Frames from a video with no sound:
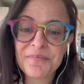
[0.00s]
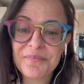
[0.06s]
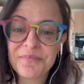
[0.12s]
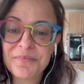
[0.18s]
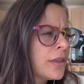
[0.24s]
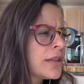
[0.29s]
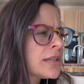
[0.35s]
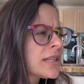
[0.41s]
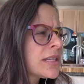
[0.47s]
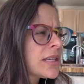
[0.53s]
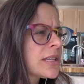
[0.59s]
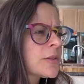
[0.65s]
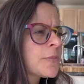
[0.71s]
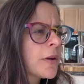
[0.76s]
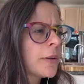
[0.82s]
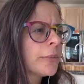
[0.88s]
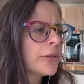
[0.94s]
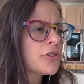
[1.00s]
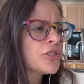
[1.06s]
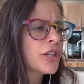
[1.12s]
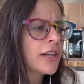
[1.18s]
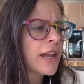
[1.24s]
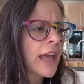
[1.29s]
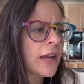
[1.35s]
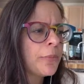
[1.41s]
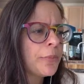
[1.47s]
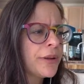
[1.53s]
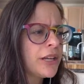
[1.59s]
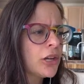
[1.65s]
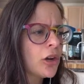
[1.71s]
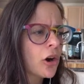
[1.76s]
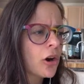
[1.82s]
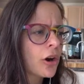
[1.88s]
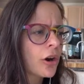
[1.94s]
This is published in
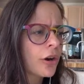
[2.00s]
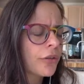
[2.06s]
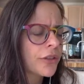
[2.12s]
NPR.